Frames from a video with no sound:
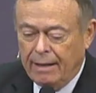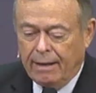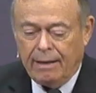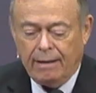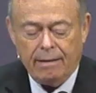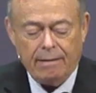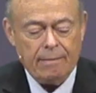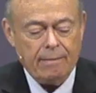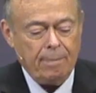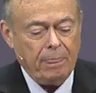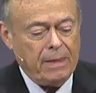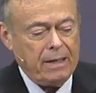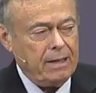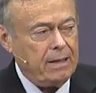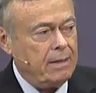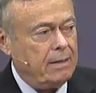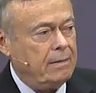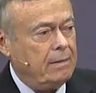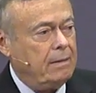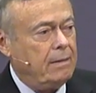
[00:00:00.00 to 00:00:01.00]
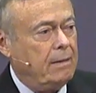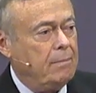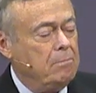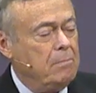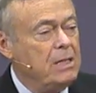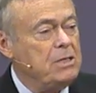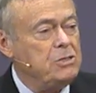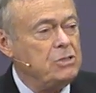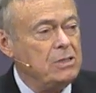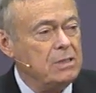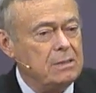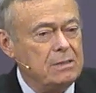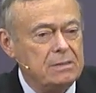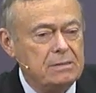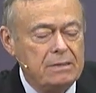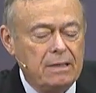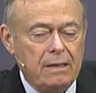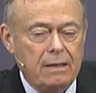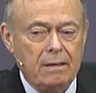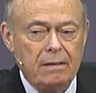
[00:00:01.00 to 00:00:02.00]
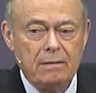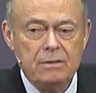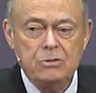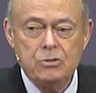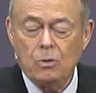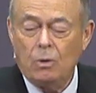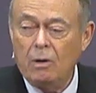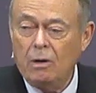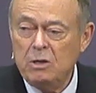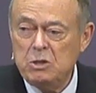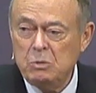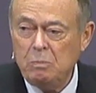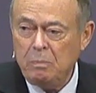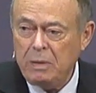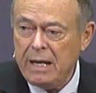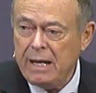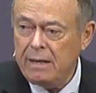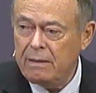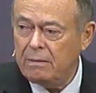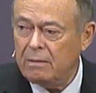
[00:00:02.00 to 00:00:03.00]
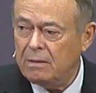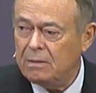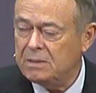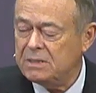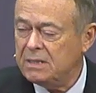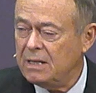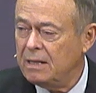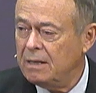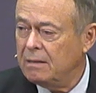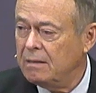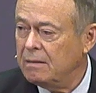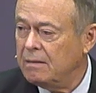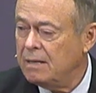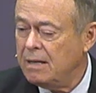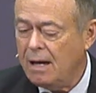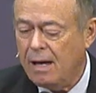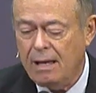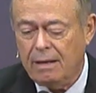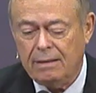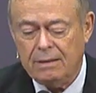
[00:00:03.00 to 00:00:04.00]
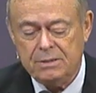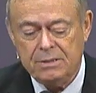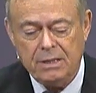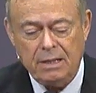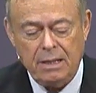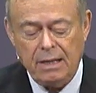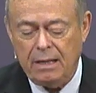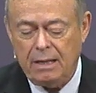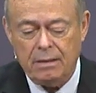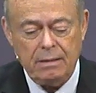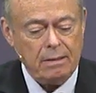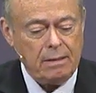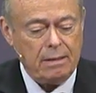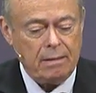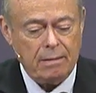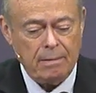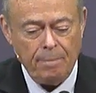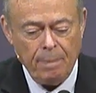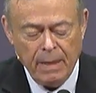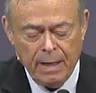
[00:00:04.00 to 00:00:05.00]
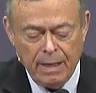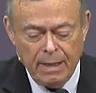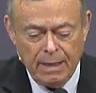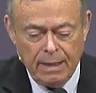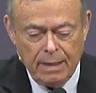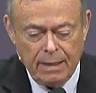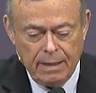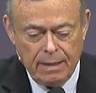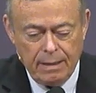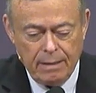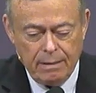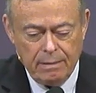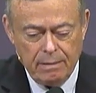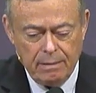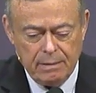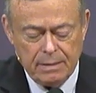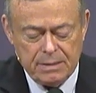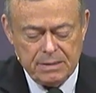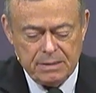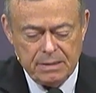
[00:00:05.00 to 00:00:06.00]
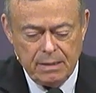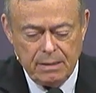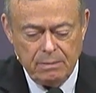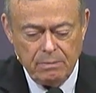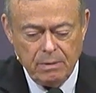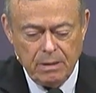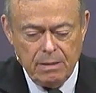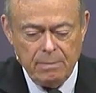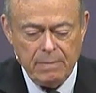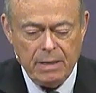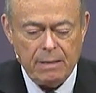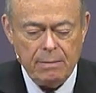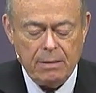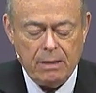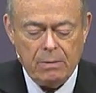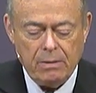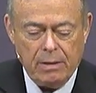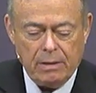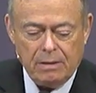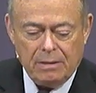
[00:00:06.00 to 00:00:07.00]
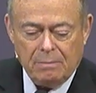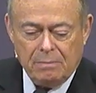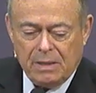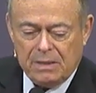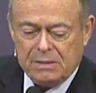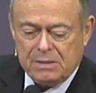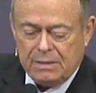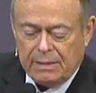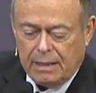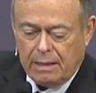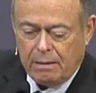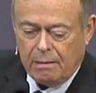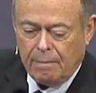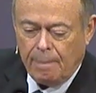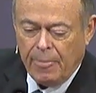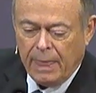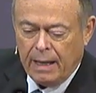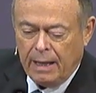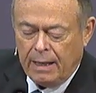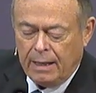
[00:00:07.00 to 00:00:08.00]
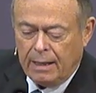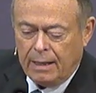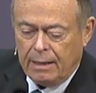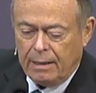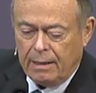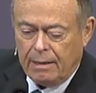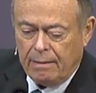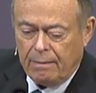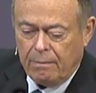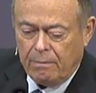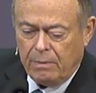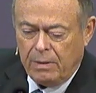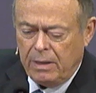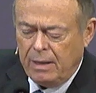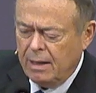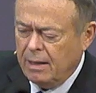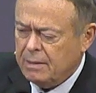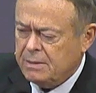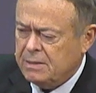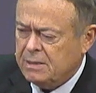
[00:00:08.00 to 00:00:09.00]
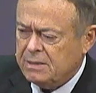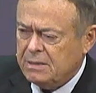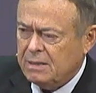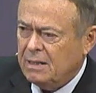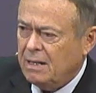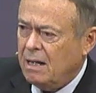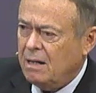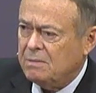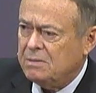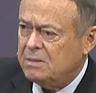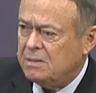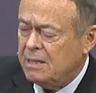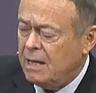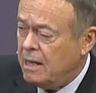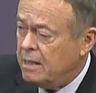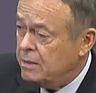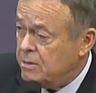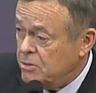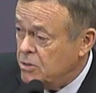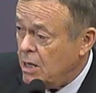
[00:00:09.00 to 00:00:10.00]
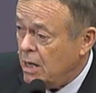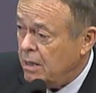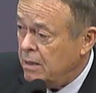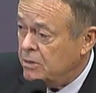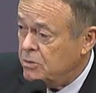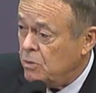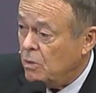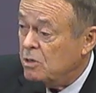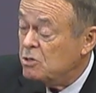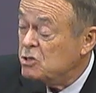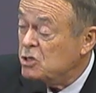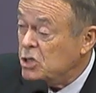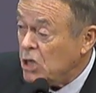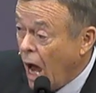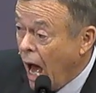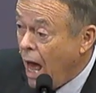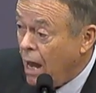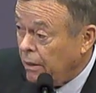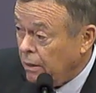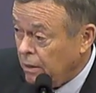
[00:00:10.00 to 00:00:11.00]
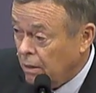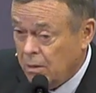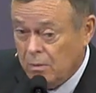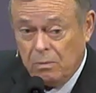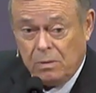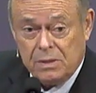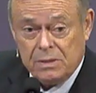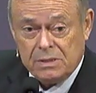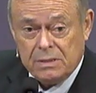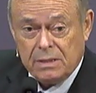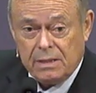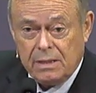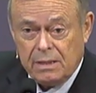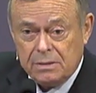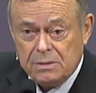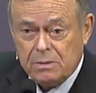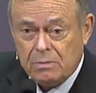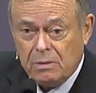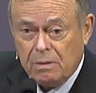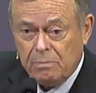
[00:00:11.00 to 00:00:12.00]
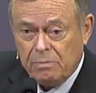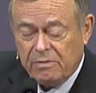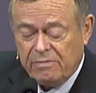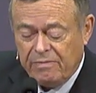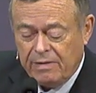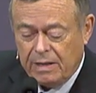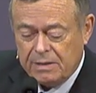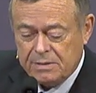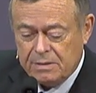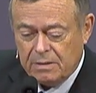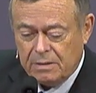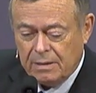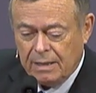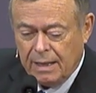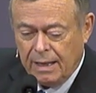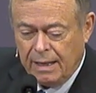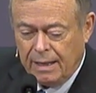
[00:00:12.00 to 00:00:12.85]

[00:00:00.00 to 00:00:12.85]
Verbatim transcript: Um, in uh, missions, uh, George Peters in theology, and um, uh, let's see, what am I going to miss now? Uh, we had just outstanding, uh, George Dollar was the history professor.